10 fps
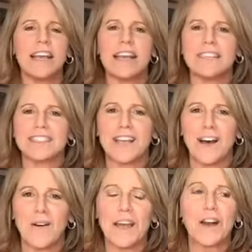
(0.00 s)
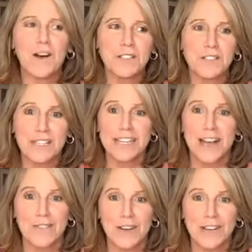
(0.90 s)
And so, and also she didn't
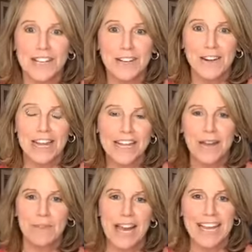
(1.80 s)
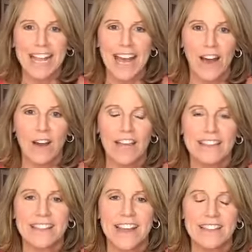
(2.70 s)
have very good internet. It kept cutting out.
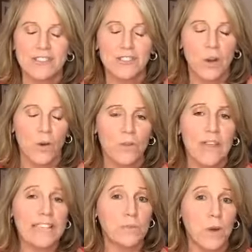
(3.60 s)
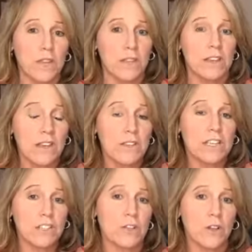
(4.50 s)
And so that's one of the
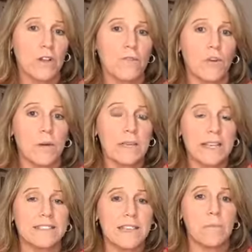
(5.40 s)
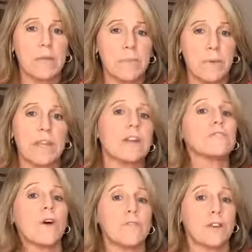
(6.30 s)
things that you look for, because some people there
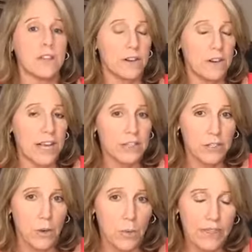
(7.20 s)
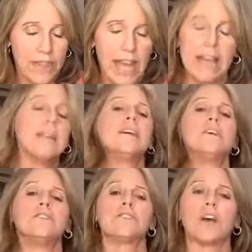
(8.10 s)
don't have good internet and you don't want that.
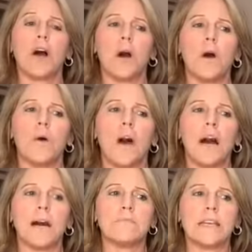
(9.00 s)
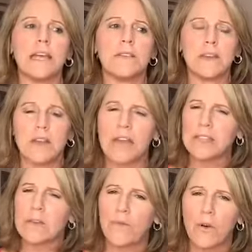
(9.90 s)
So, and then I
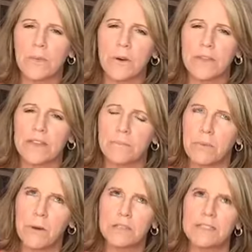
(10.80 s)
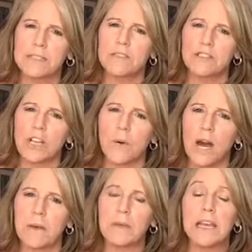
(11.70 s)
think the fourth person didn't show
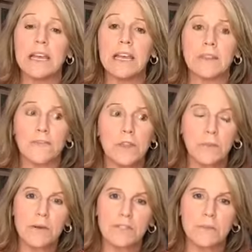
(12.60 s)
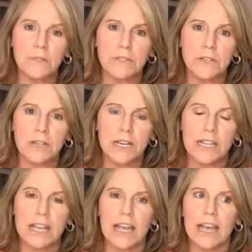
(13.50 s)
up, and the fifth person was
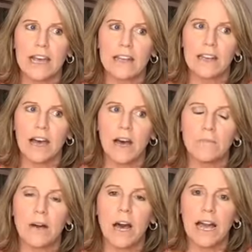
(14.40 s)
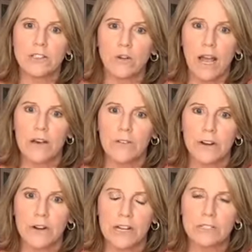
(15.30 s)
good, and I trialed
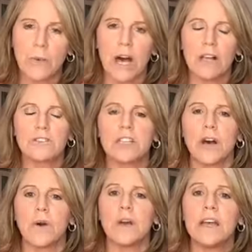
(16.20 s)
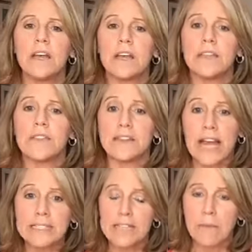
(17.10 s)
her as well. So the
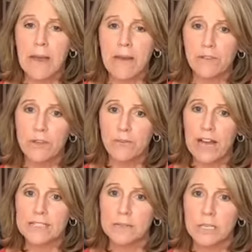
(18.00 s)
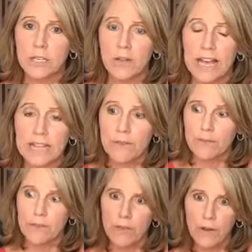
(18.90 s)
next step after you find somebody you like, and
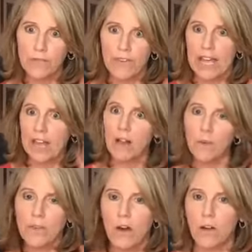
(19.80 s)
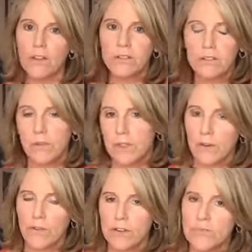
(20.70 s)
if you fail with with
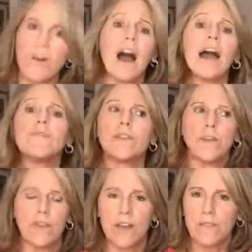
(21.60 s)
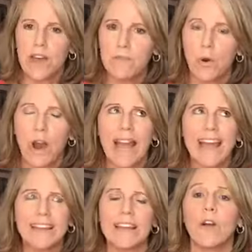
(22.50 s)
your first 5, go find 5 more. I
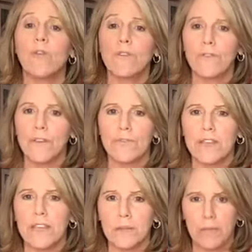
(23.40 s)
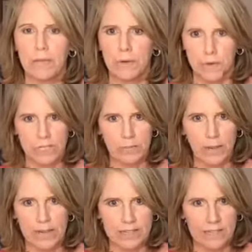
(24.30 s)
had like over 50 people
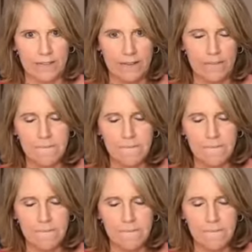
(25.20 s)
responded.